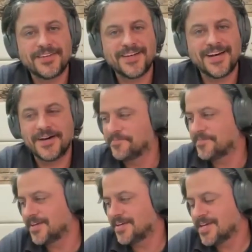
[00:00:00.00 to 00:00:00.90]

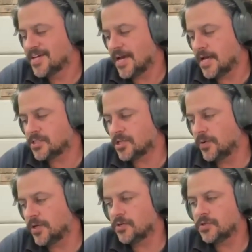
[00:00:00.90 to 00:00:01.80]
And
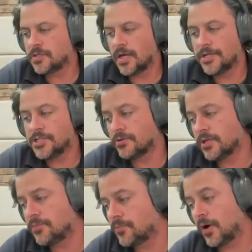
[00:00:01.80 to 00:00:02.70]
so we use
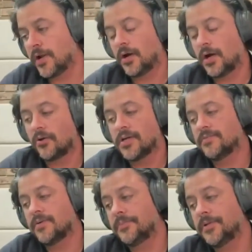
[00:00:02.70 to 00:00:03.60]
generally quite high
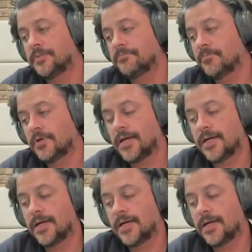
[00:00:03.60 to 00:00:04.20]
grades of aluminum,